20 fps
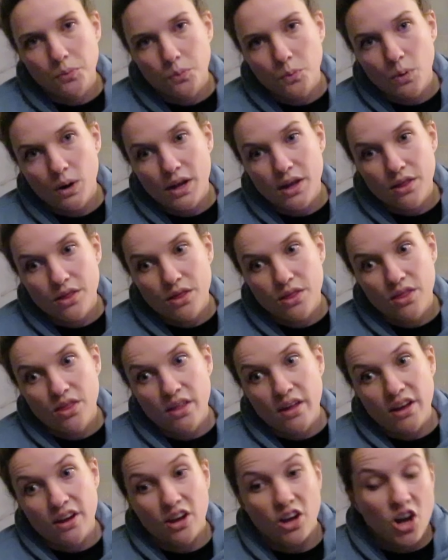I'm going to start
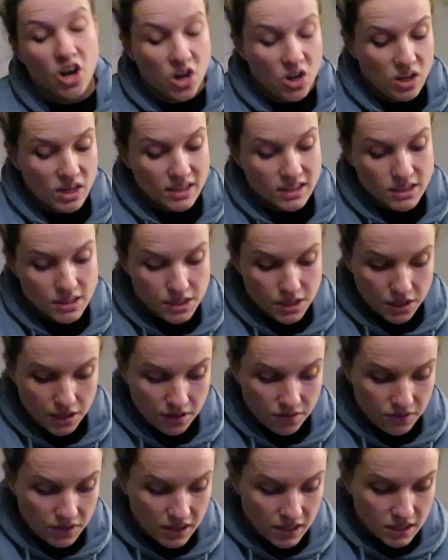with the
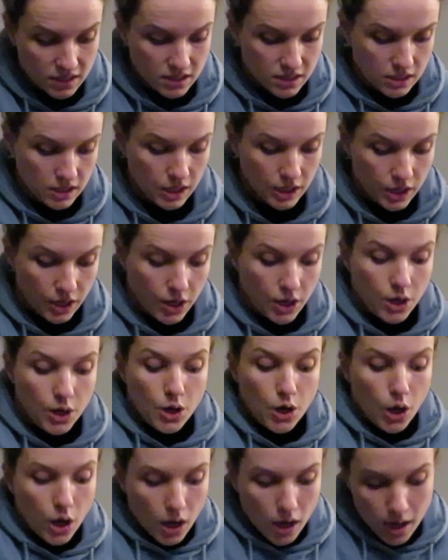cons of
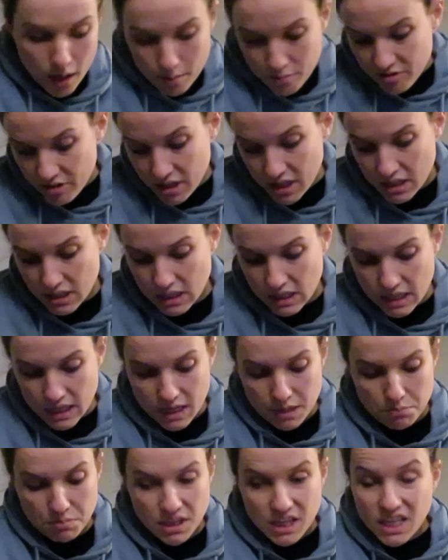this.
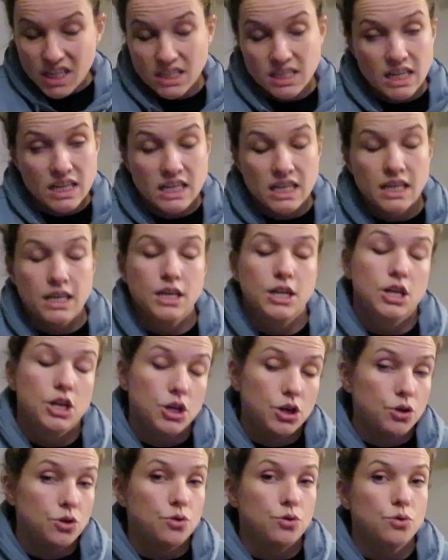Obviously, because
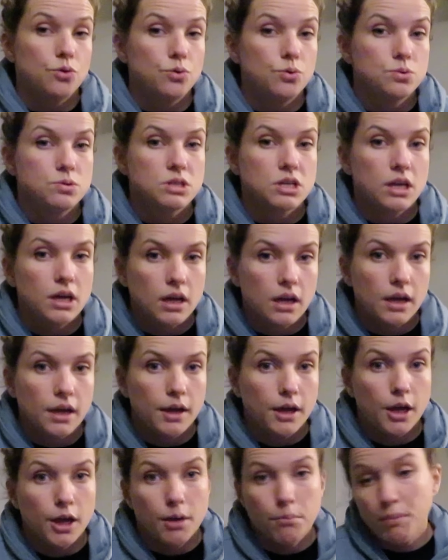I didn't
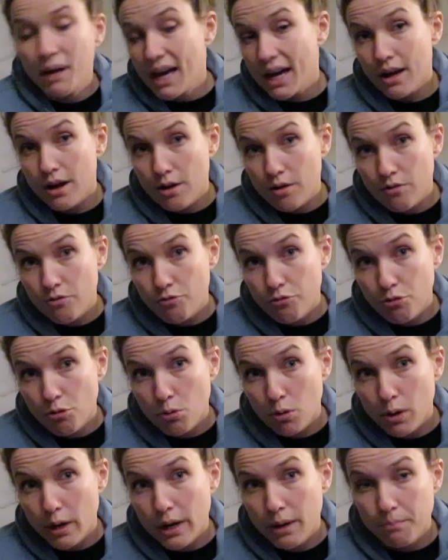use a
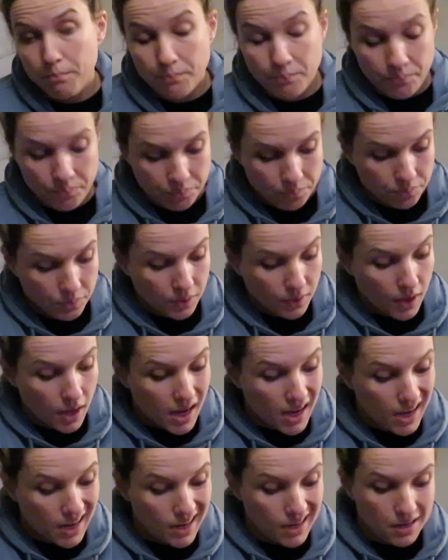pattern for it,
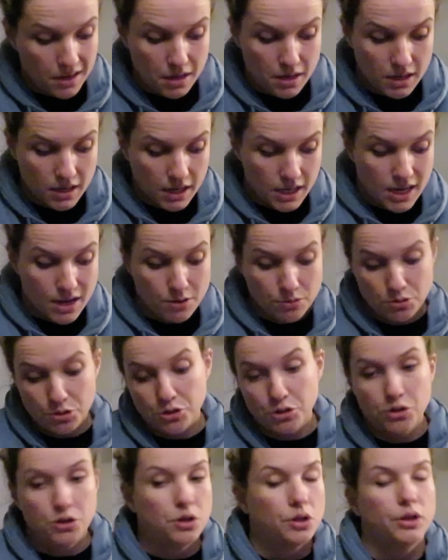I
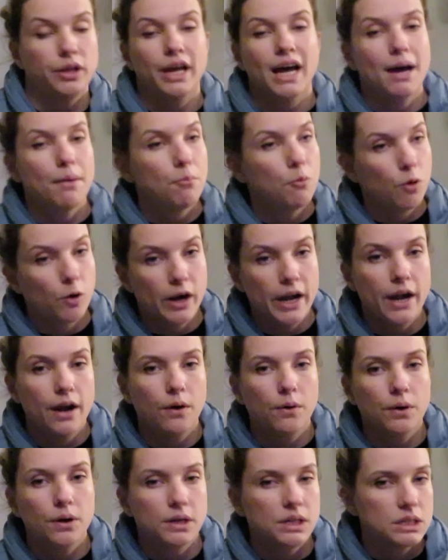encountered a
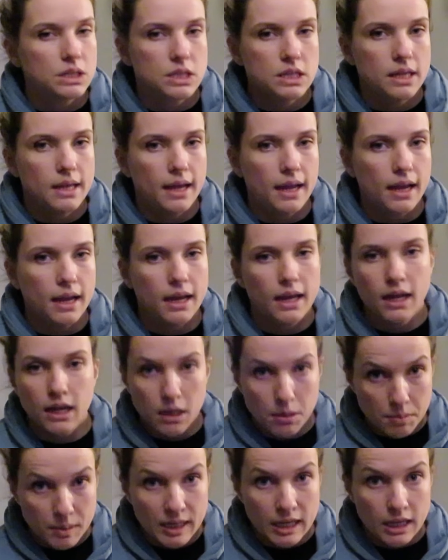lot more errors
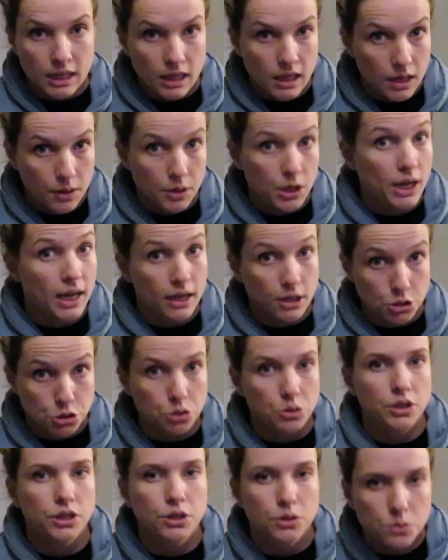than anybody
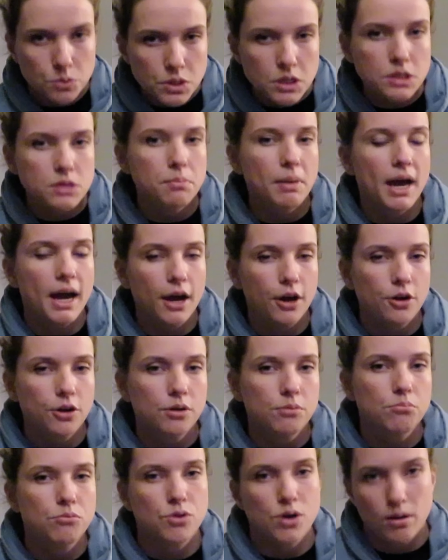that actually uses
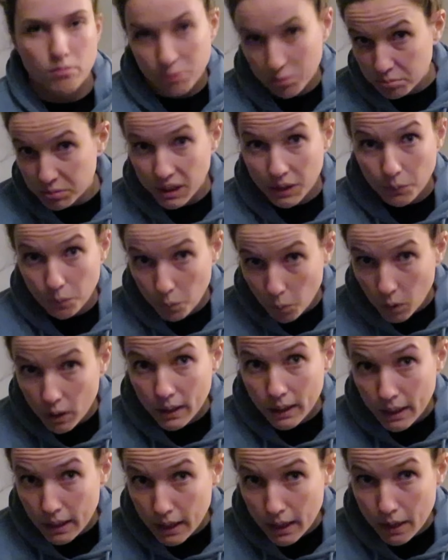a pattern
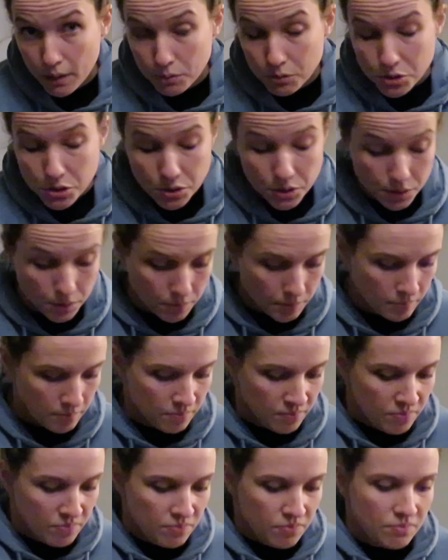probably would
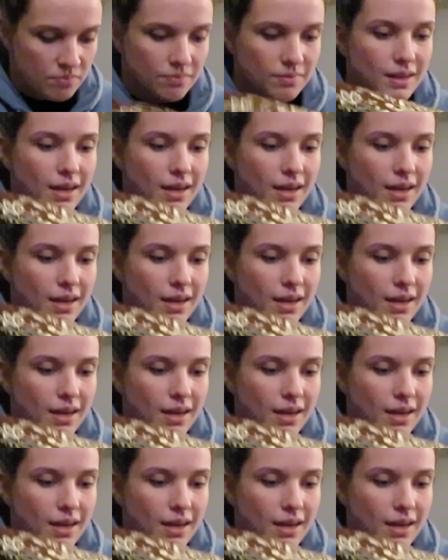encounter.